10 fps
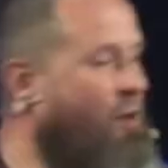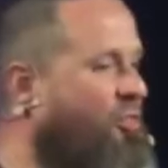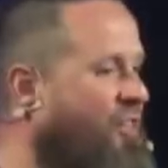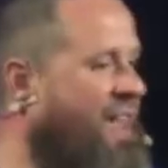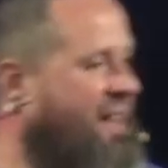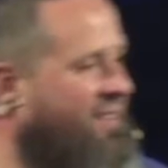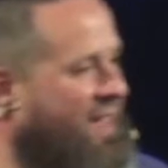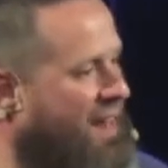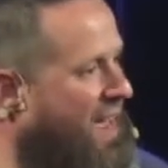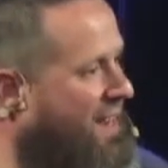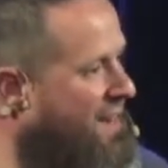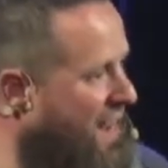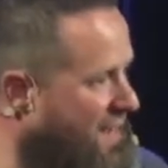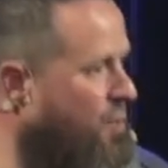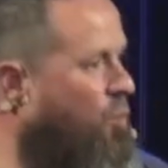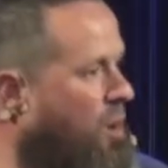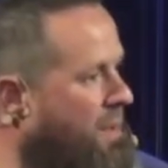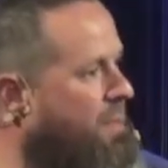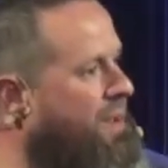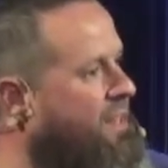You don't think that a
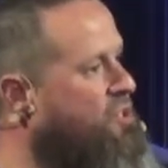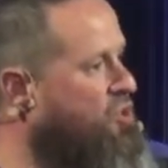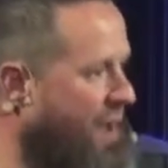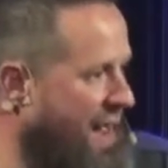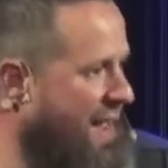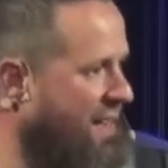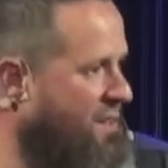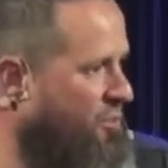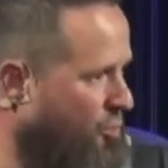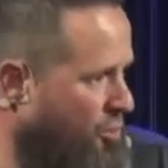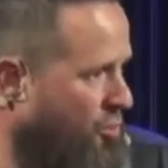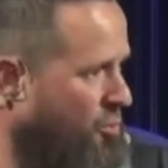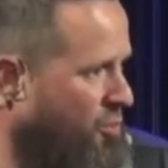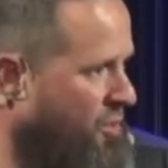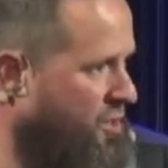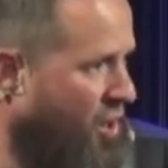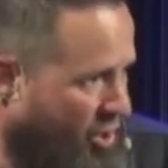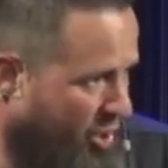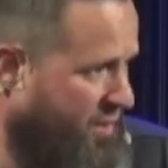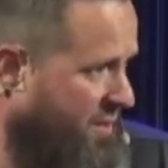naked woman being dragged through
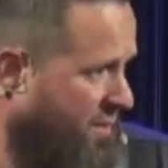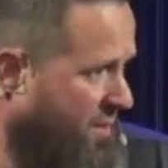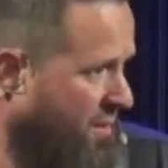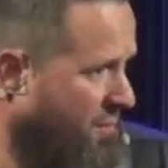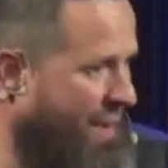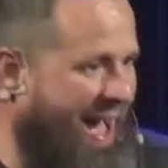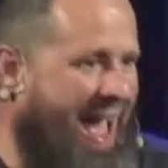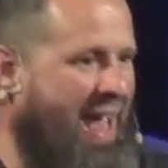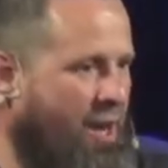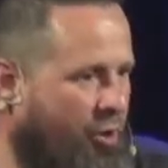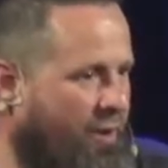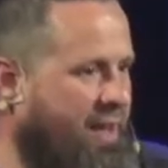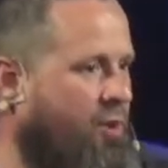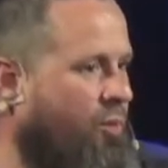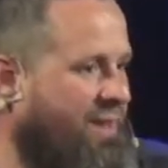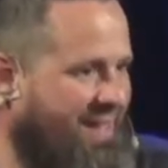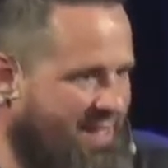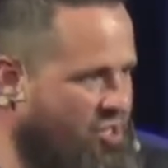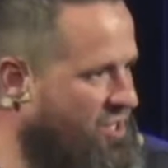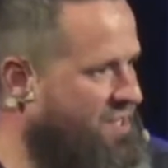the dirt by angry
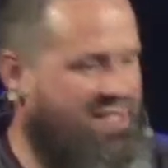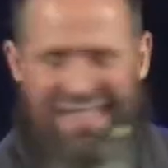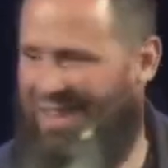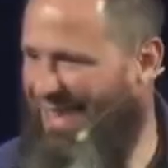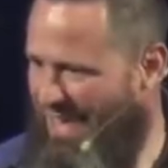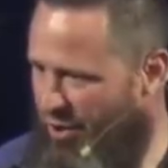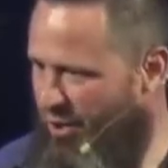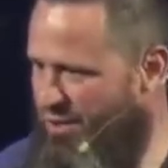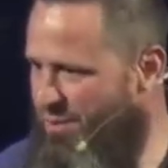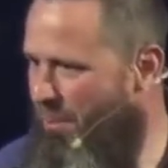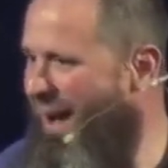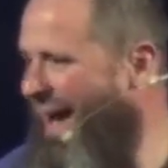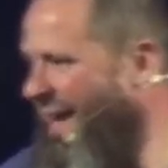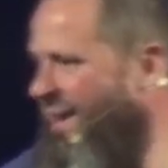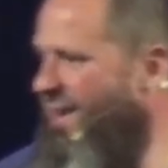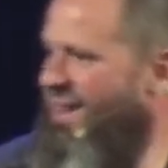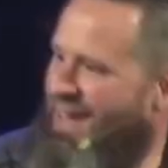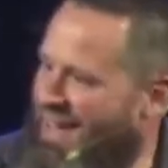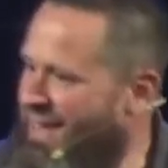religious leaders might